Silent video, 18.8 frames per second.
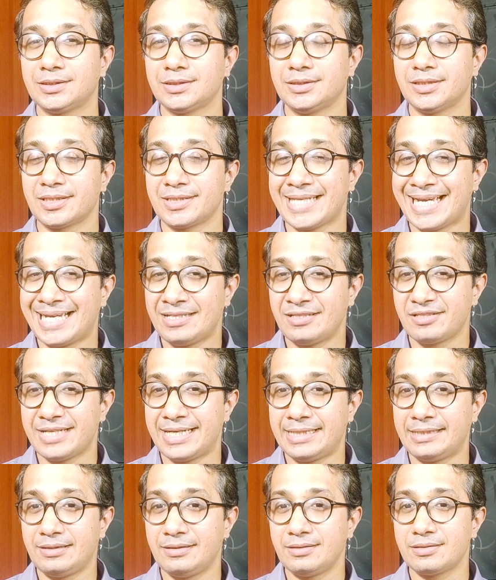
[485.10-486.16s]
The second
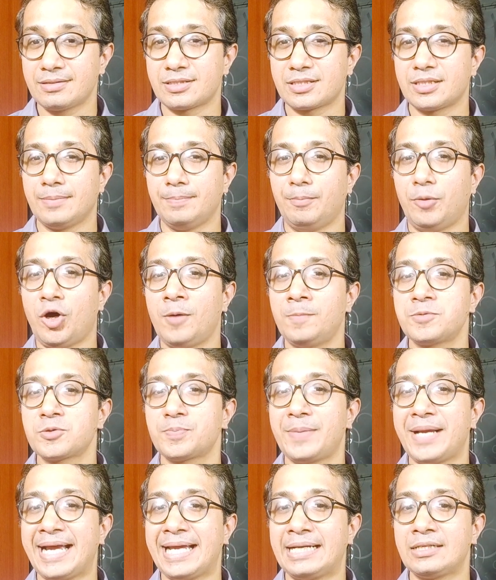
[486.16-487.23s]
sentence, Bob's
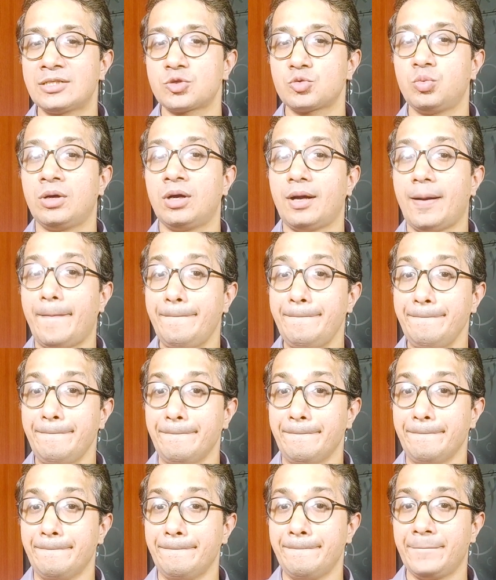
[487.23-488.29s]
parents were
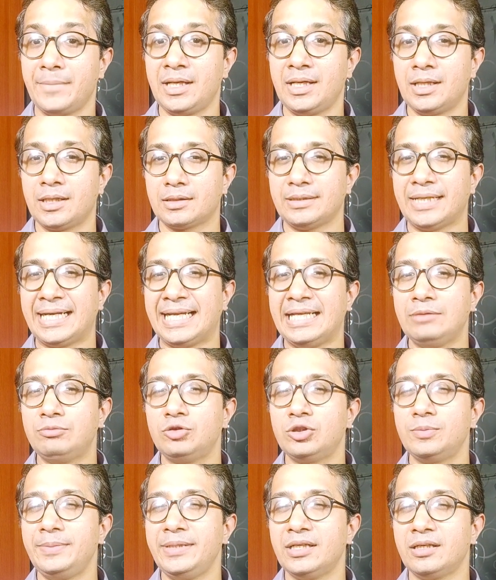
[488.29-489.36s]
that he
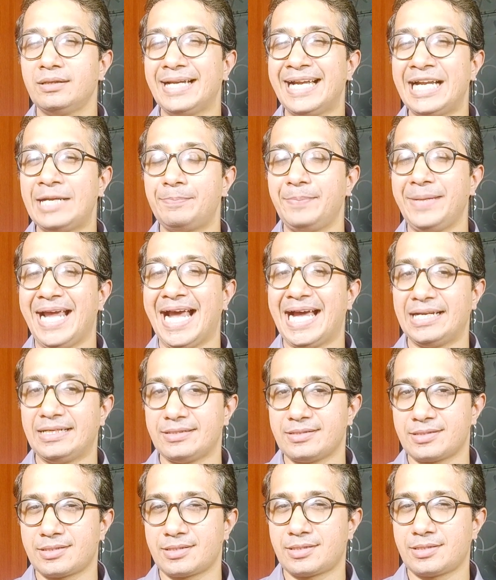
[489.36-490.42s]
would be a great
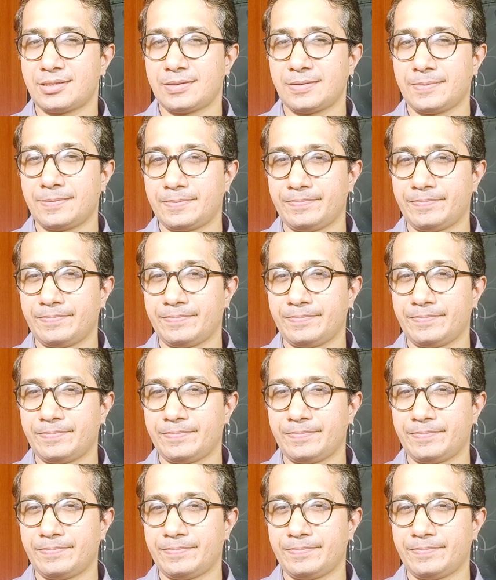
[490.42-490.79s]
pianist.